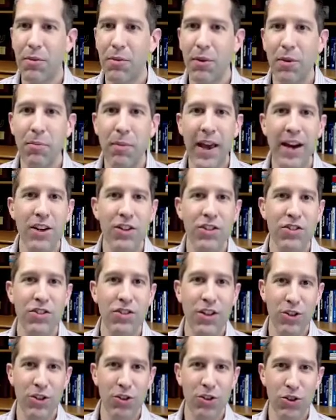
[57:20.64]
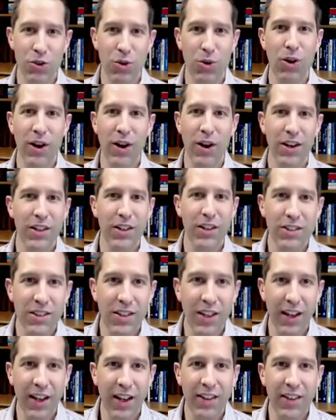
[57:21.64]
manage their scores,
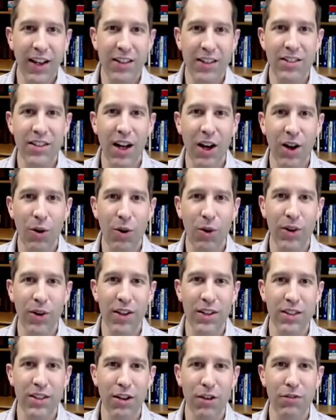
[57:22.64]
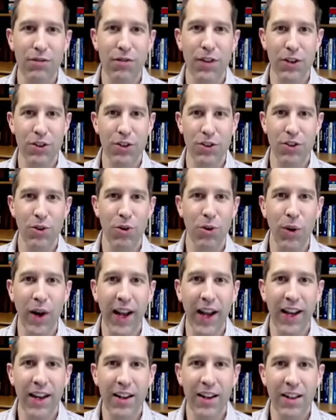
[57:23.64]
and that's not always in a functional way.
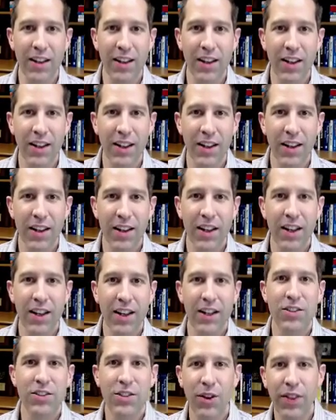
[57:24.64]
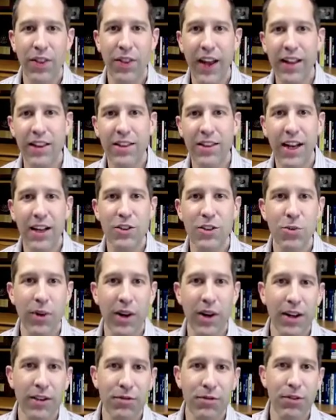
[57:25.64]
And so that's
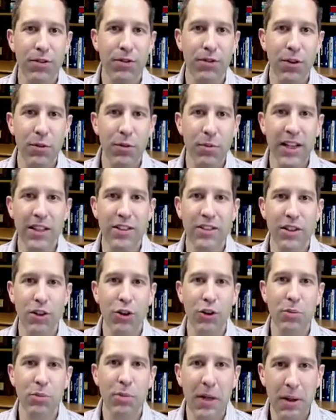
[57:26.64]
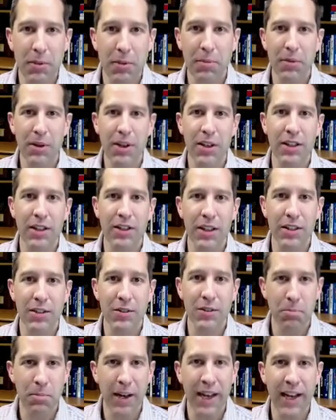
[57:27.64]
why for me it's a little bit,
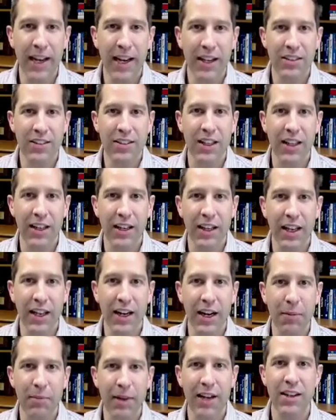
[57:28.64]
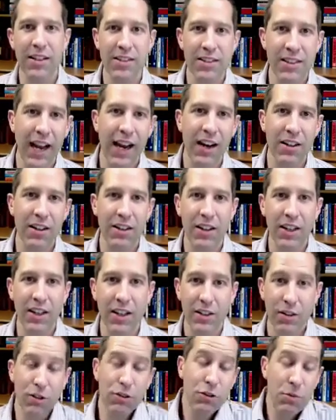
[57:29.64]
it's mixed, and I'm not
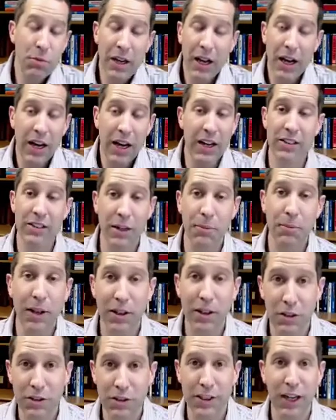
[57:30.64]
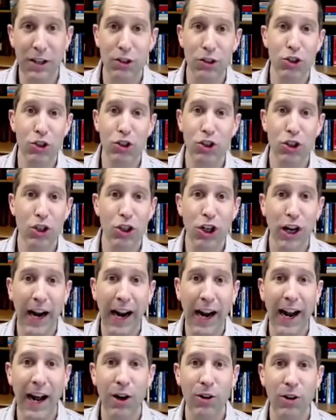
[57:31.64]
exactly, to be honest, I'm not exactly sure
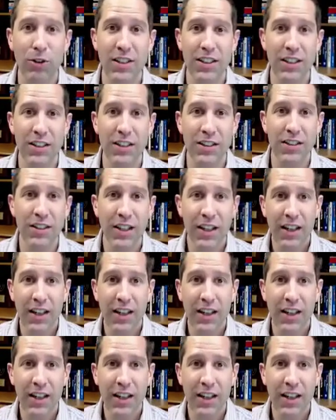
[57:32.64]
how to